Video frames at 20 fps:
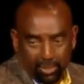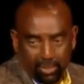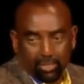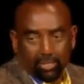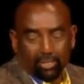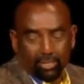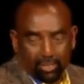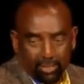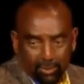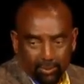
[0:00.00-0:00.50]
And
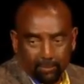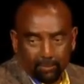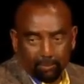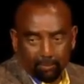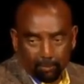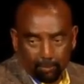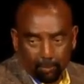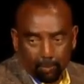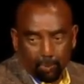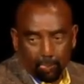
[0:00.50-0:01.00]
I was
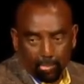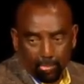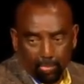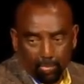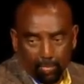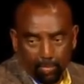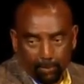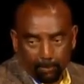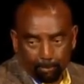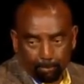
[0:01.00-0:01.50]
always the one
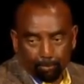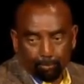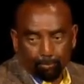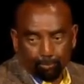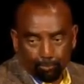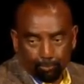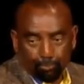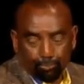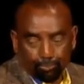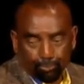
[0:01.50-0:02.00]
that
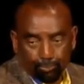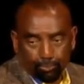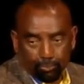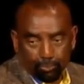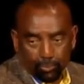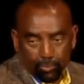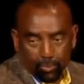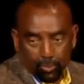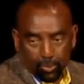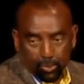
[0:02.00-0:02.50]
said,
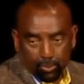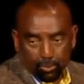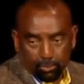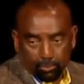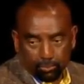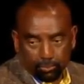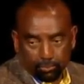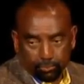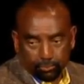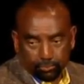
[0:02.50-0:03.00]
you know, y'all
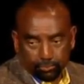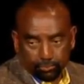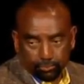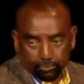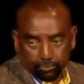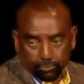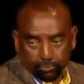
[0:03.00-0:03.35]
can't